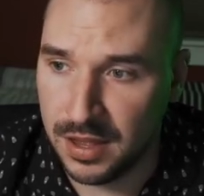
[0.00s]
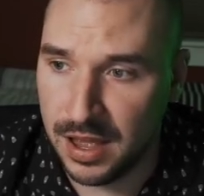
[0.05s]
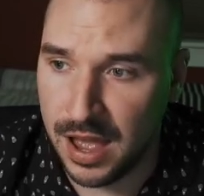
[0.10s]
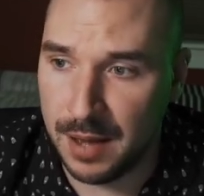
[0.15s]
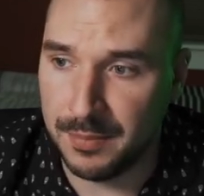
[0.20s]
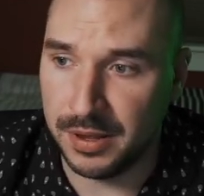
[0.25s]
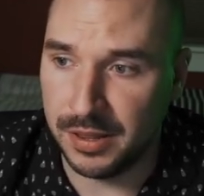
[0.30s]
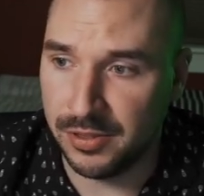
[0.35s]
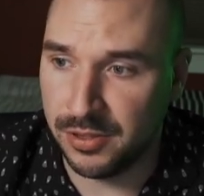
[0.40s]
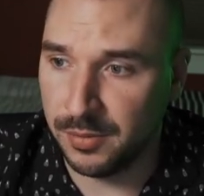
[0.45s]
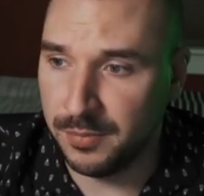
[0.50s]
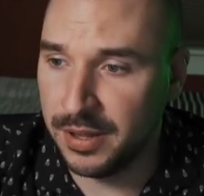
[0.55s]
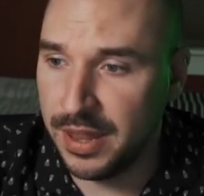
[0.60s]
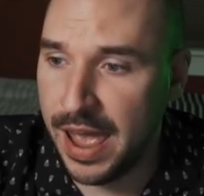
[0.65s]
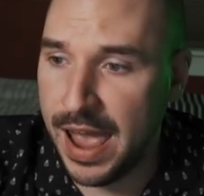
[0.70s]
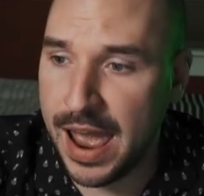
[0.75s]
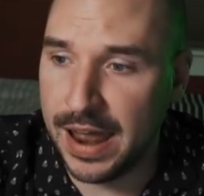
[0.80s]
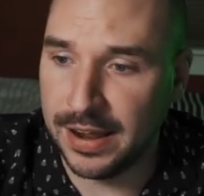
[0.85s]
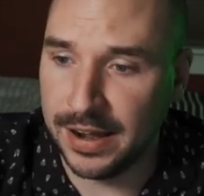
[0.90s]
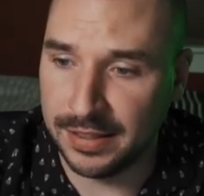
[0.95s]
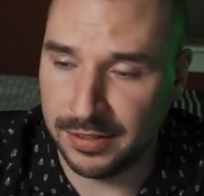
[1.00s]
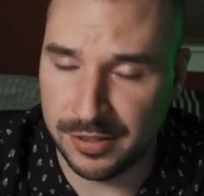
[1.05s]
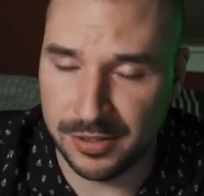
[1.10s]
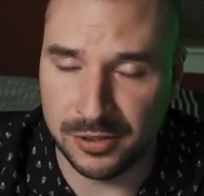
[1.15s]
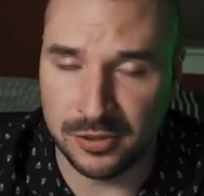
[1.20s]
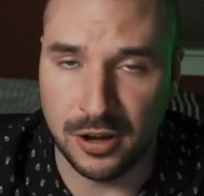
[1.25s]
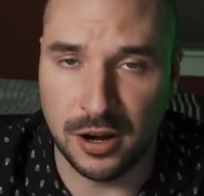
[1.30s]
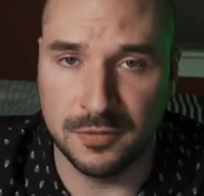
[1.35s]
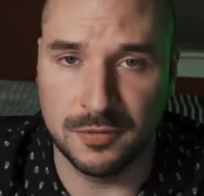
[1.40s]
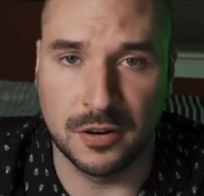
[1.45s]
I mean, some of the add-ons and
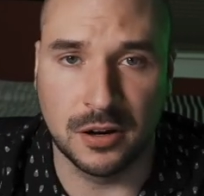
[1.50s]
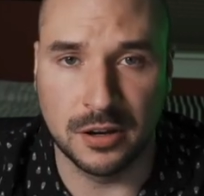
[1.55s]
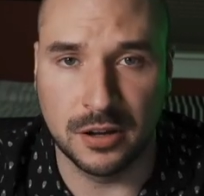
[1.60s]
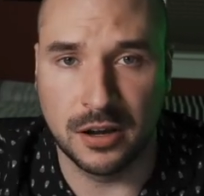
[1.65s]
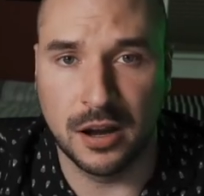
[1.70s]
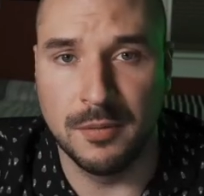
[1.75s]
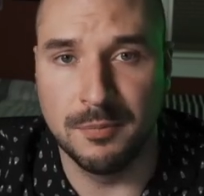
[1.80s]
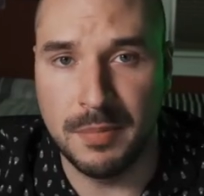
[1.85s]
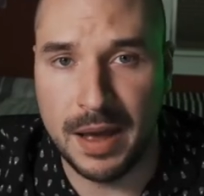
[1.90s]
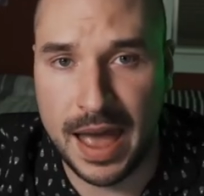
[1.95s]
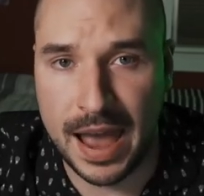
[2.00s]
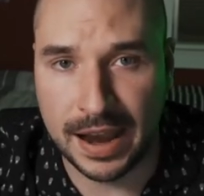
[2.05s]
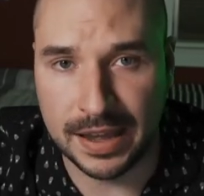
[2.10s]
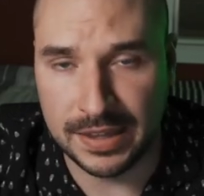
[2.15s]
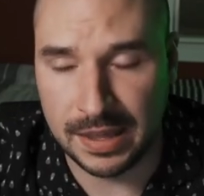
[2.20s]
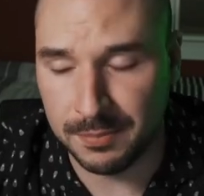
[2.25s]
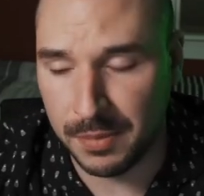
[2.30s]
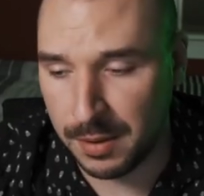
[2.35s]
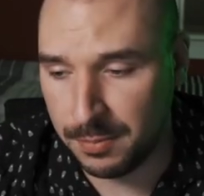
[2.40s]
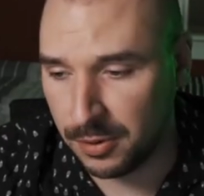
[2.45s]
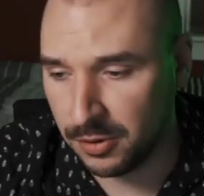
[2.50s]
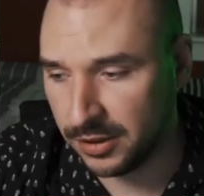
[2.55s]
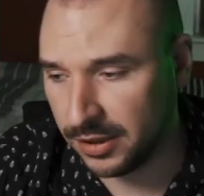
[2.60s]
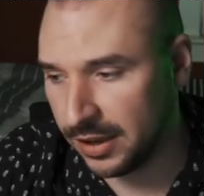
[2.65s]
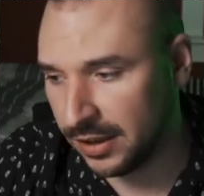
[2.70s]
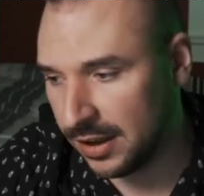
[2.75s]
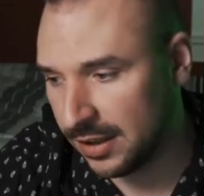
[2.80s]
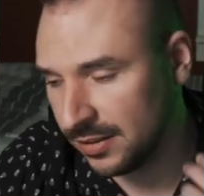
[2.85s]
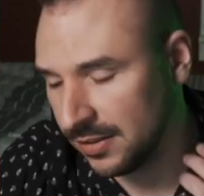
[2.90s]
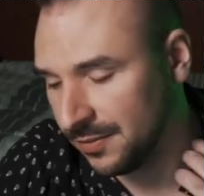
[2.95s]
stuff are going to come back, and they might be able to
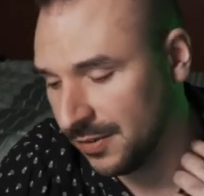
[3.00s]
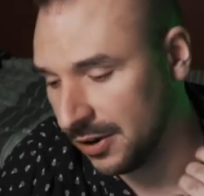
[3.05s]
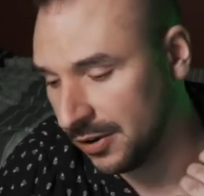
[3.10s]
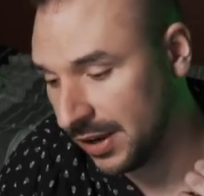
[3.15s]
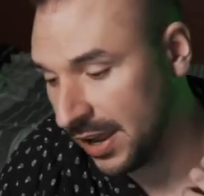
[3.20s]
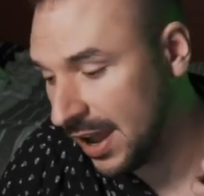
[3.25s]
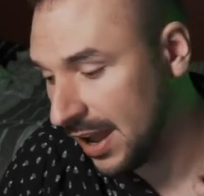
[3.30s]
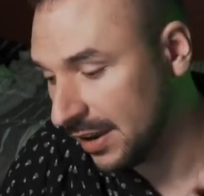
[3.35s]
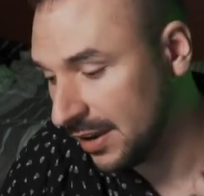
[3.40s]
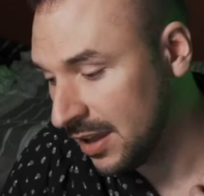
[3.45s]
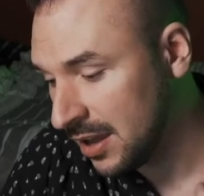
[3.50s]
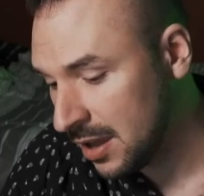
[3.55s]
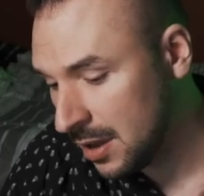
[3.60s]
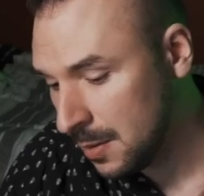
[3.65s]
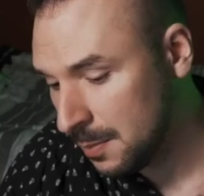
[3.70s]
get in at the very end.